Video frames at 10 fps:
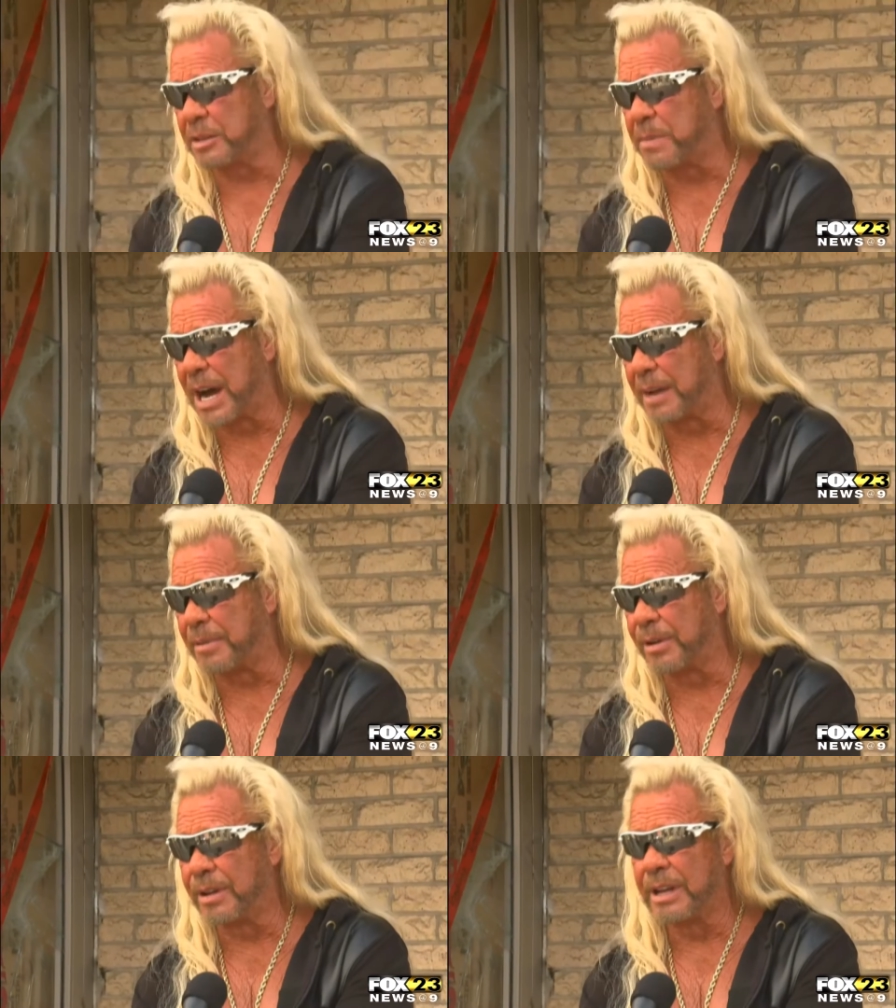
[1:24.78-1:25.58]
Some say
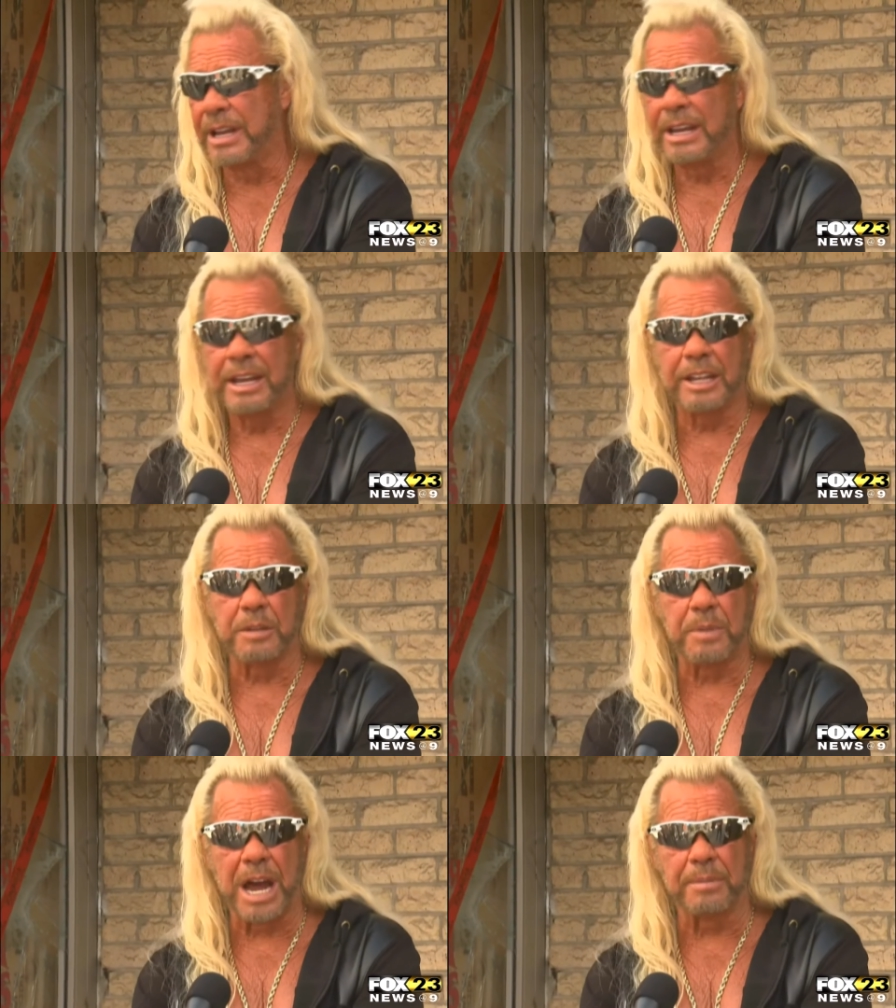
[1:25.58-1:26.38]
the presence of a
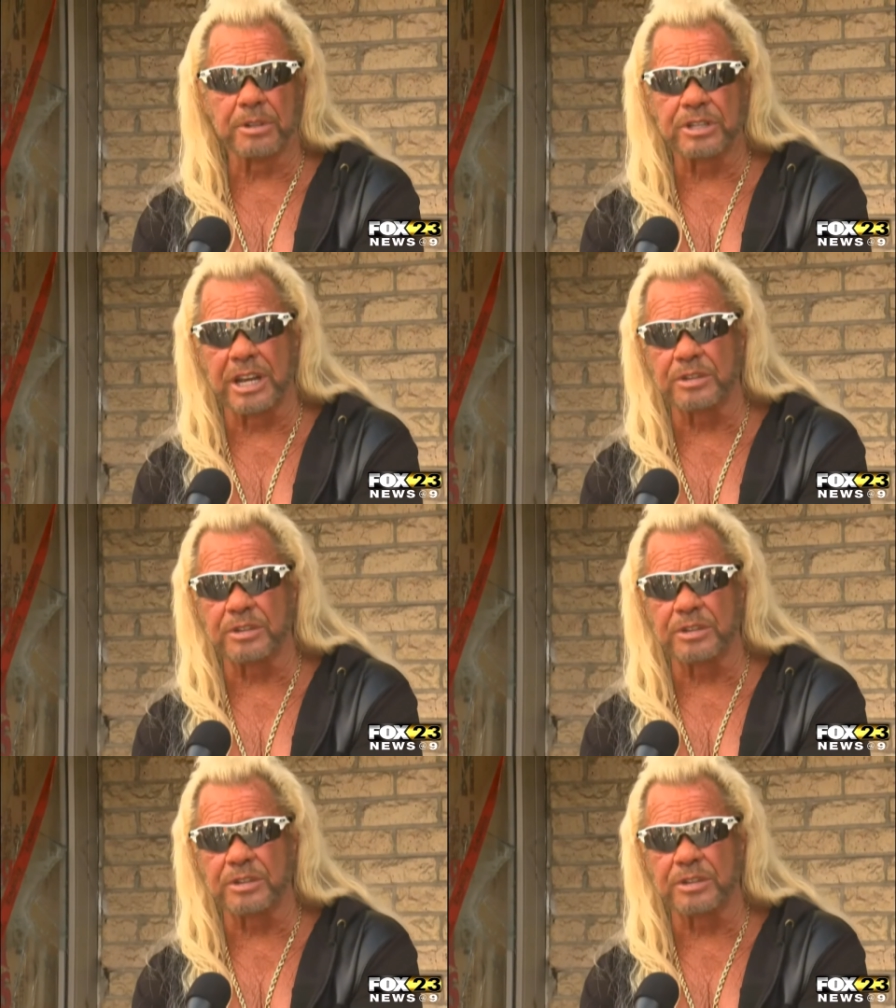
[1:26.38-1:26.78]
high profile